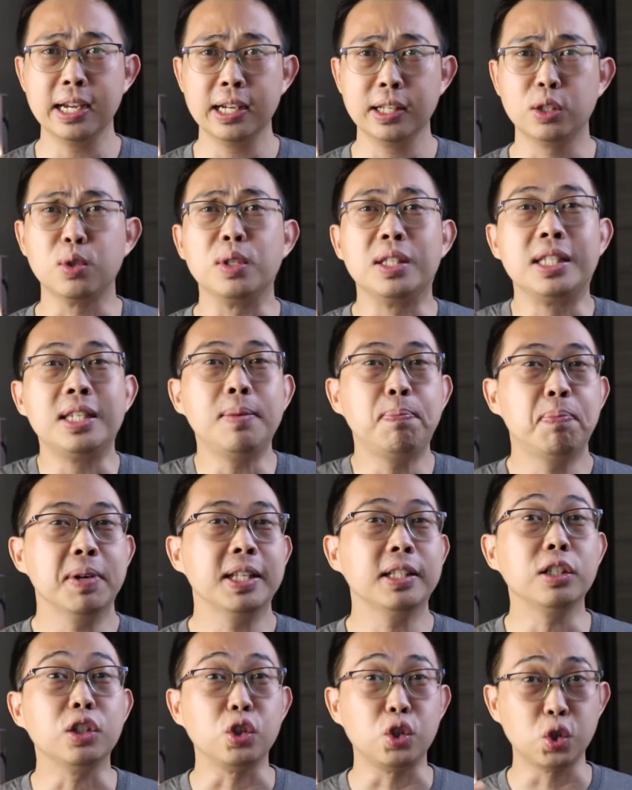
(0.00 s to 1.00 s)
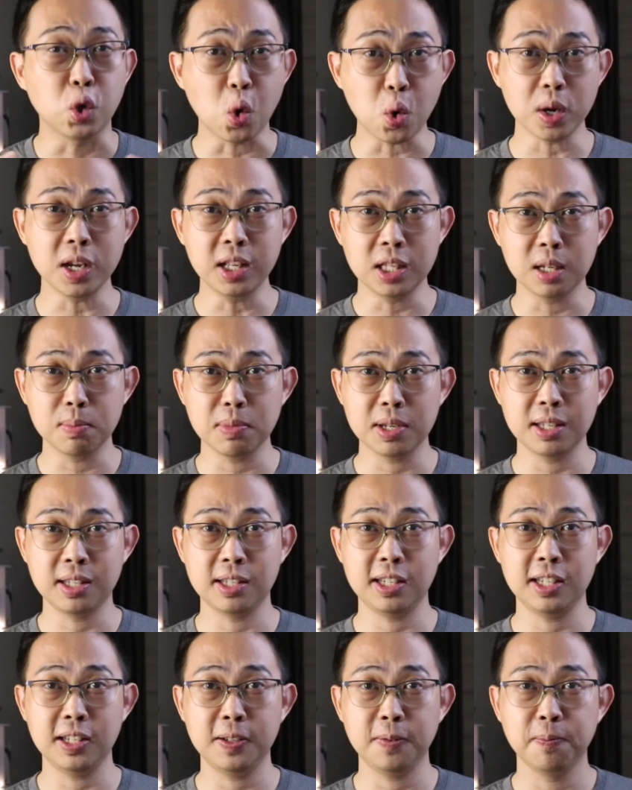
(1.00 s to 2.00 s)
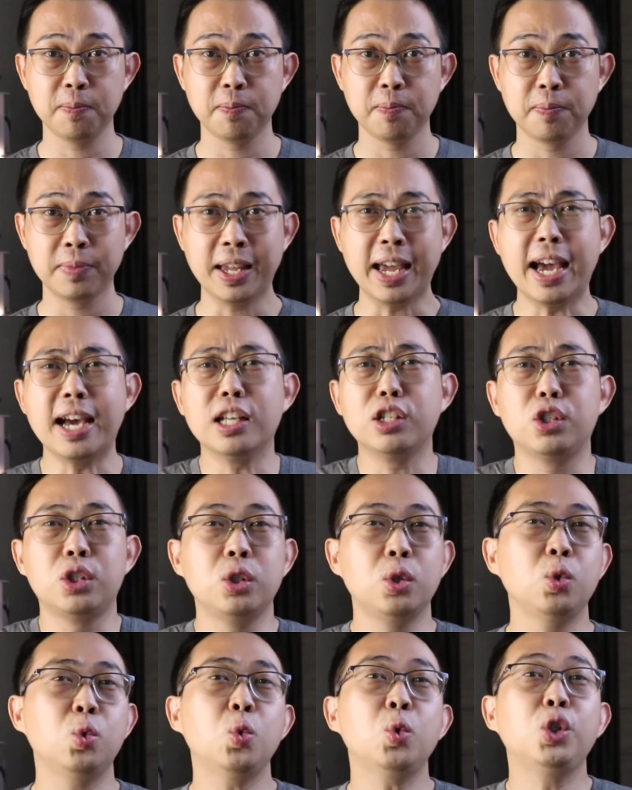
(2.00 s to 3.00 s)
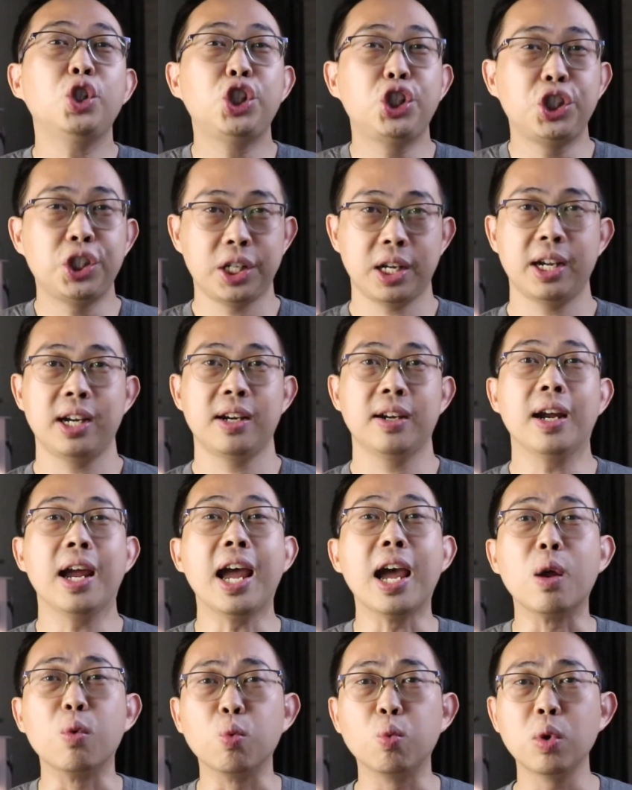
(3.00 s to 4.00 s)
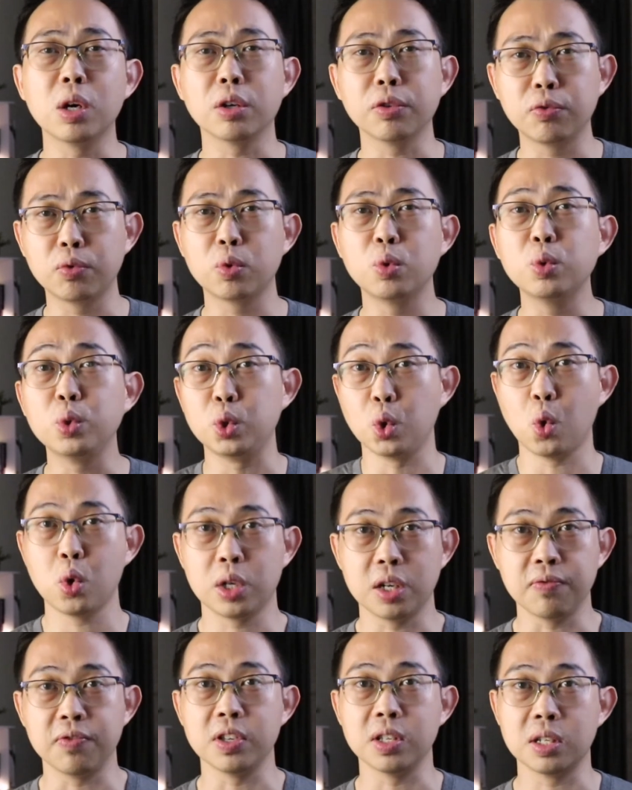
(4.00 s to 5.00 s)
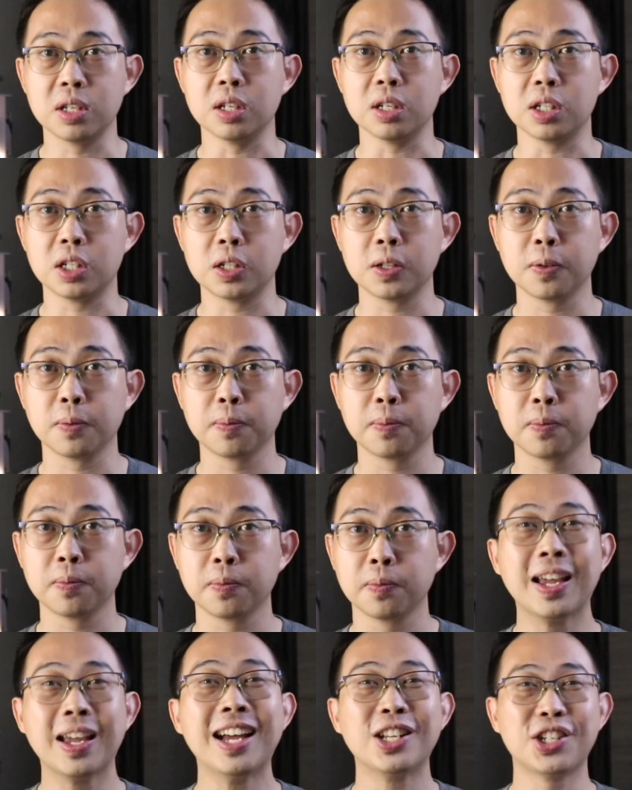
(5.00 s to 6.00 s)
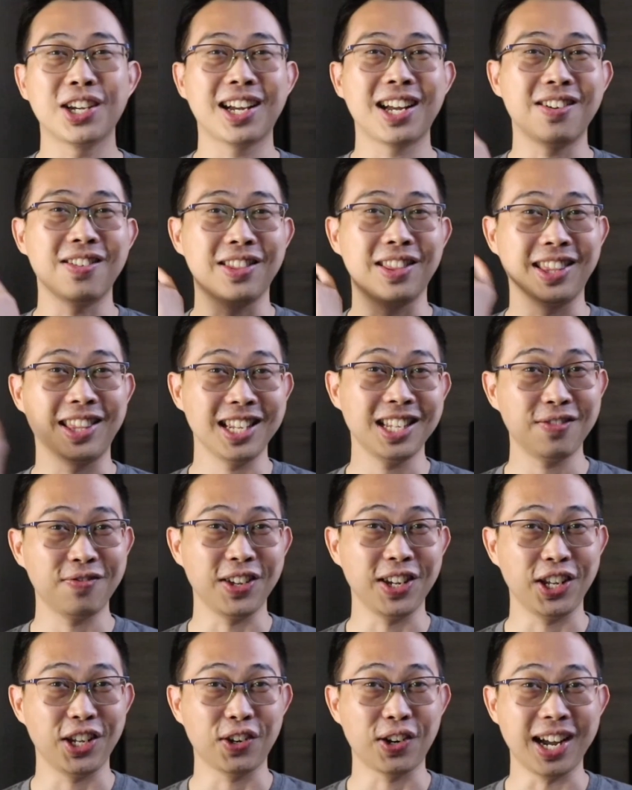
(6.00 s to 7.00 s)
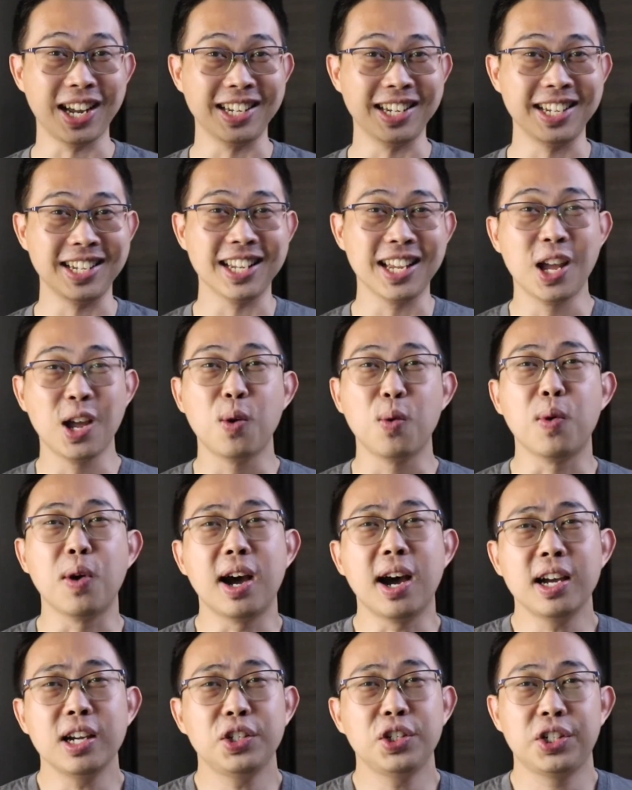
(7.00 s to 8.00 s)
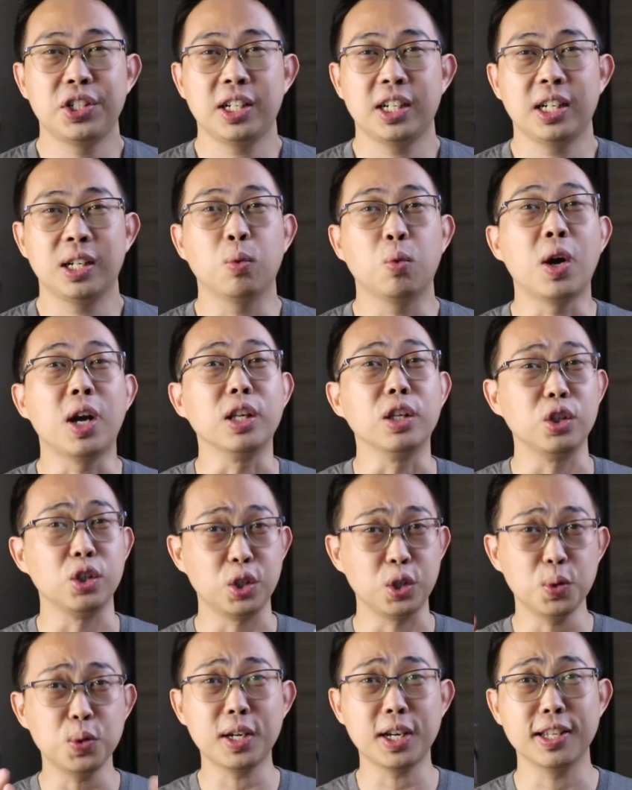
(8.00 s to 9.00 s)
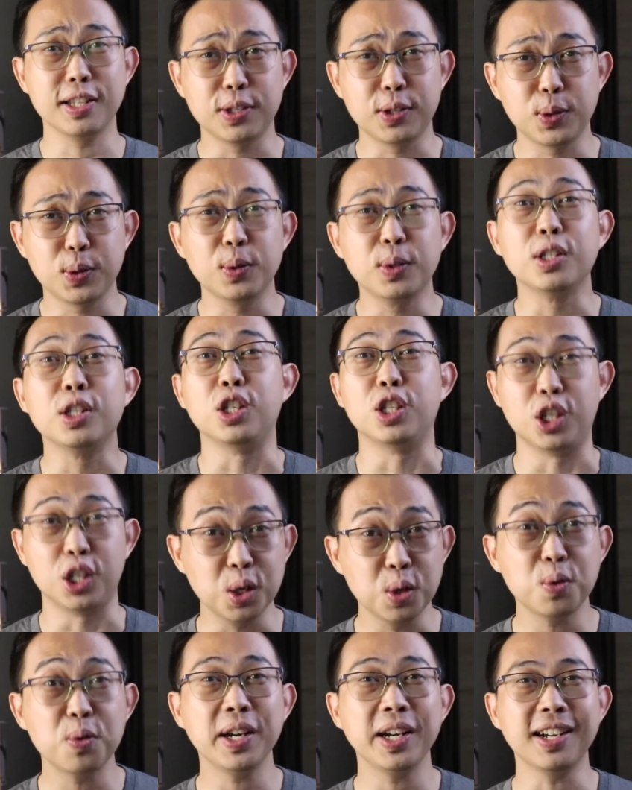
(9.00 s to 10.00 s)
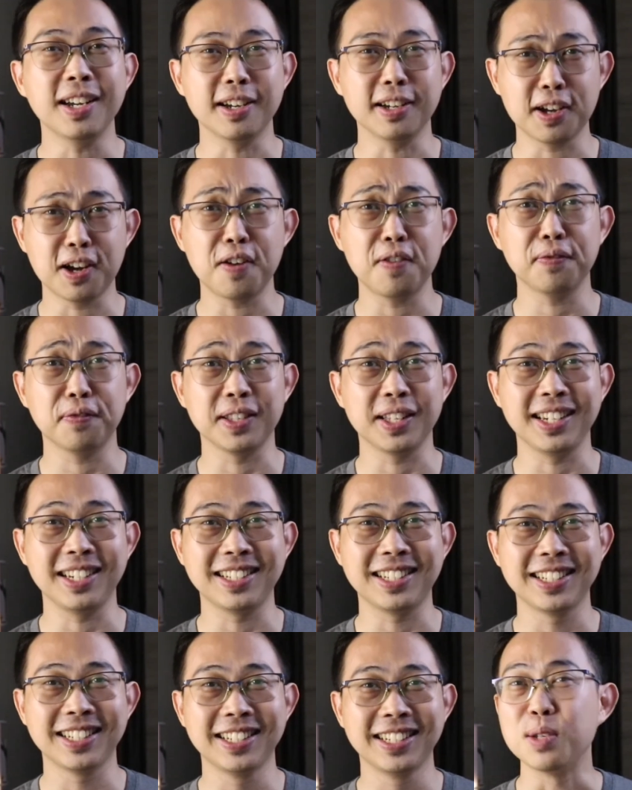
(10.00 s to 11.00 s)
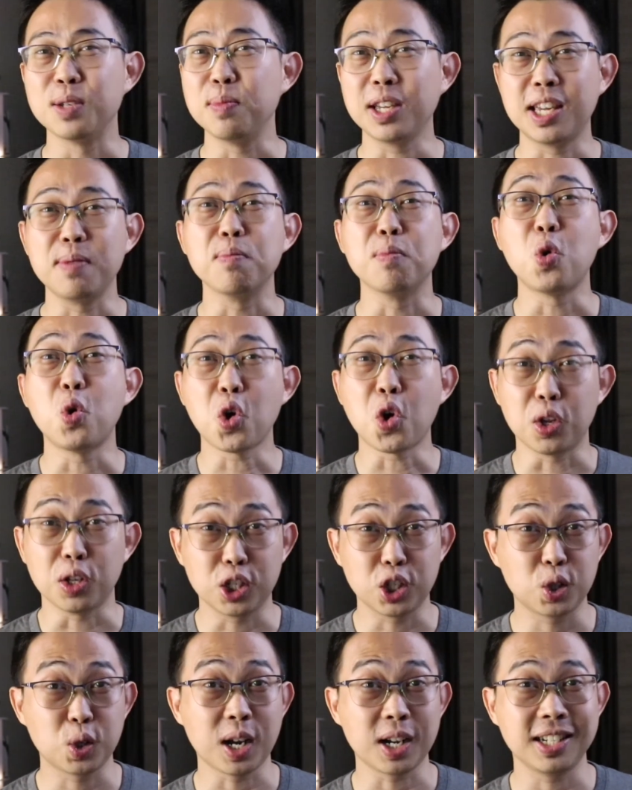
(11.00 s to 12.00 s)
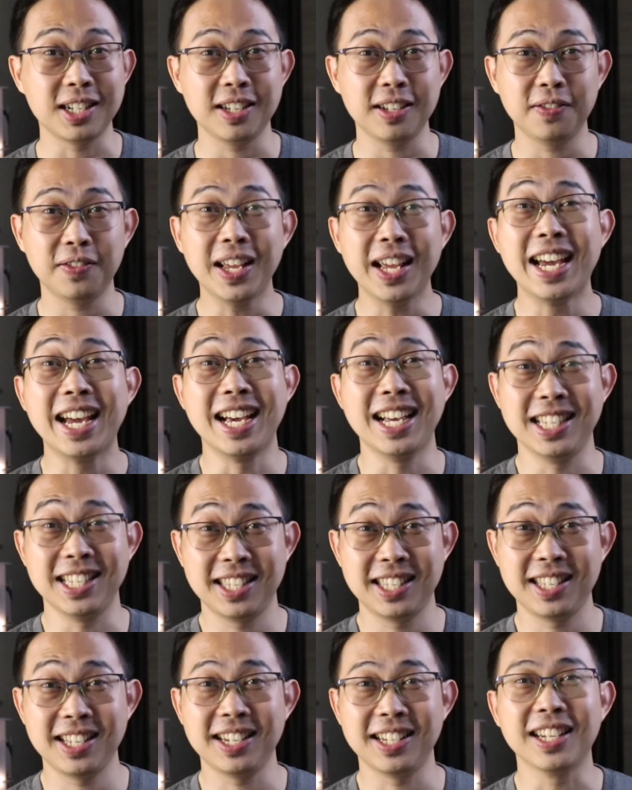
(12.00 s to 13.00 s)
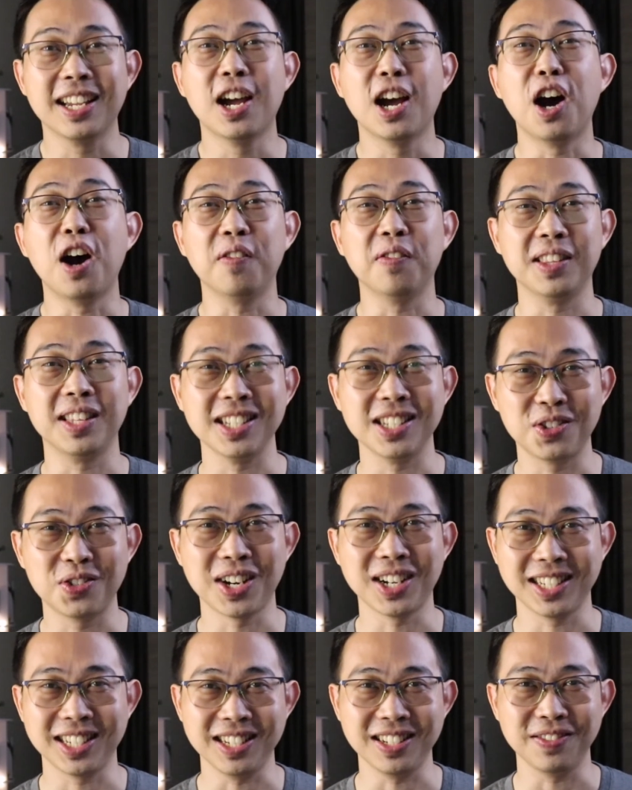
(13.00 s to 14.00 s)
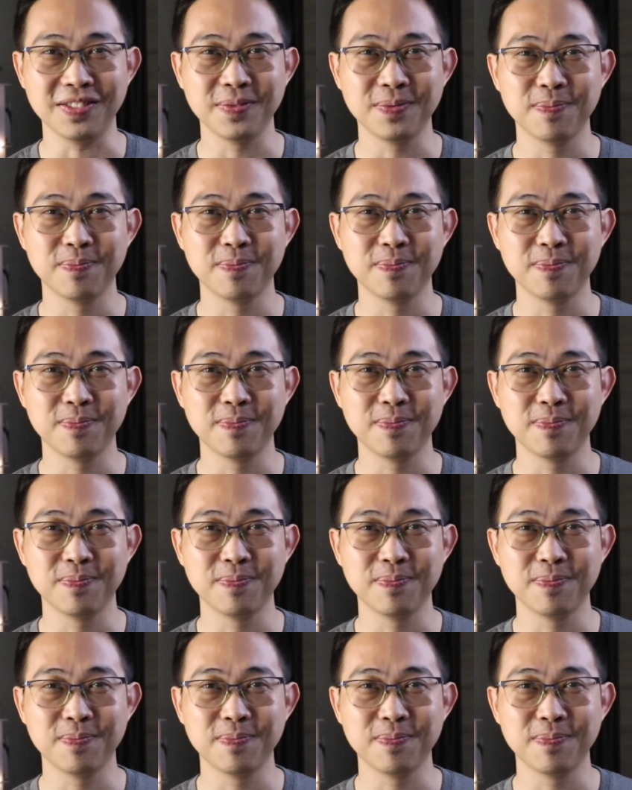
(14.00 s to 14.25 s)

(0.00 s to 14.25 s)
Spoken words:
to deepen your intimacy as you share and work through your differences. Check out this video I did where I share what you can do during a conflict to make it more constructive instead of destructive.